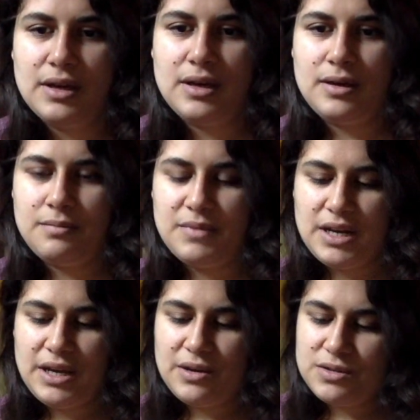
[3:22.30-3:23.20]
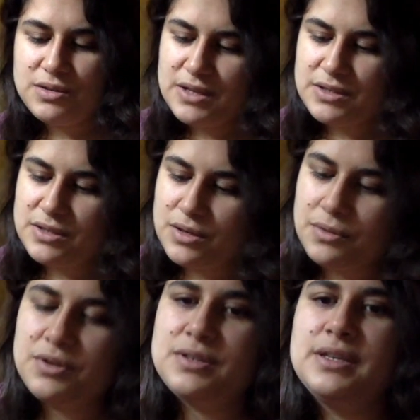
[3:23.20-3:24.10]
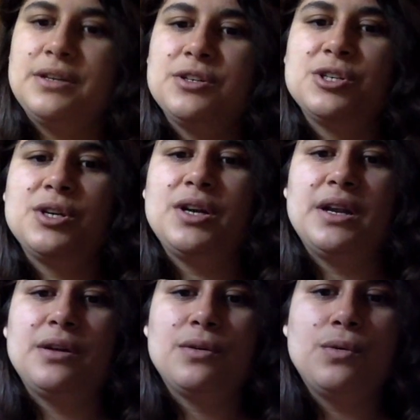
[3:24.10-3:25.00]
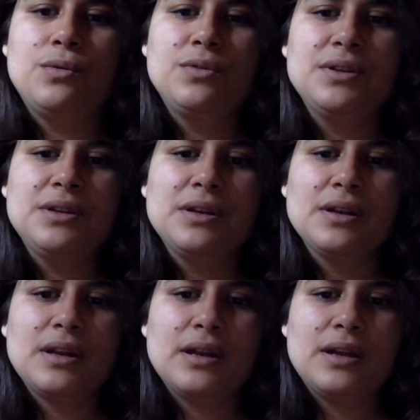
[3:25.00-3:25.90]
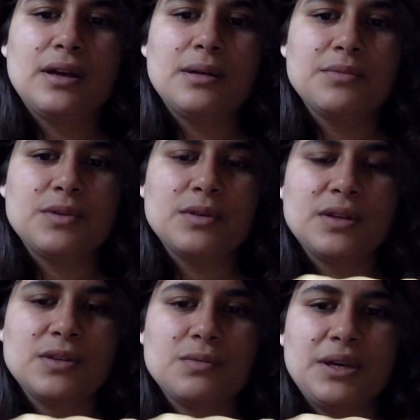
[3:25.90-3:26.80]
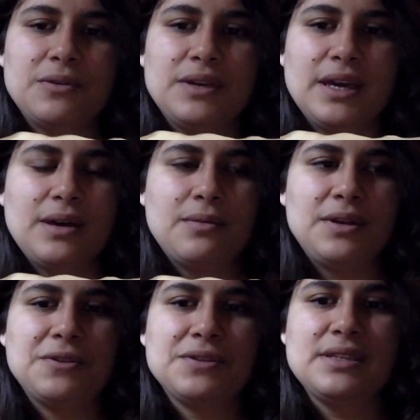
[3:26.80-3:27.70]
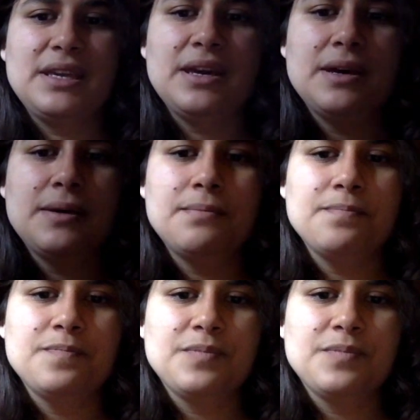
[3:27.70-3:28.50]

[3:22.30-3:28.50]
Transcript: And he also has his owner signature in gold. So that's what you get when you see him.